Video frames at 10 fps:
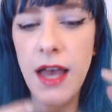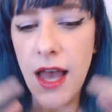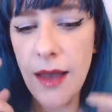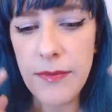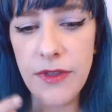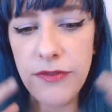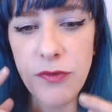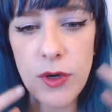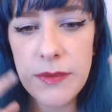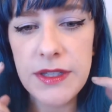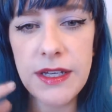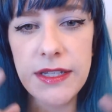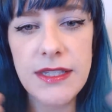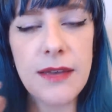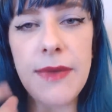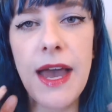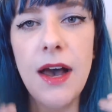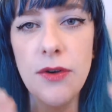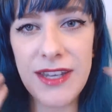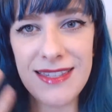um, the formula
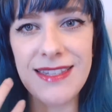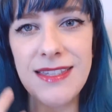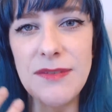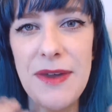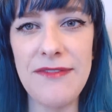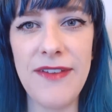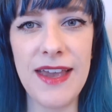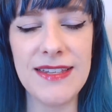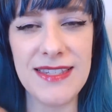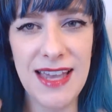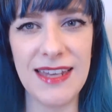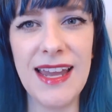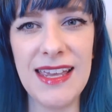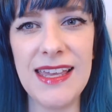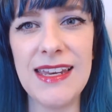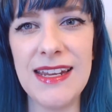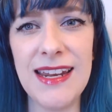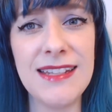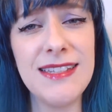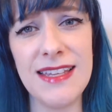somehow gets into my face and I eat it
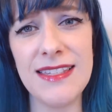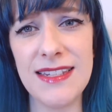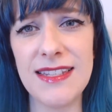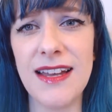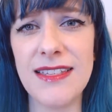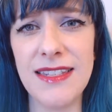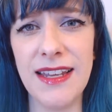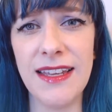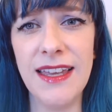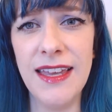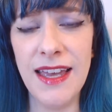and it tastes disgusting.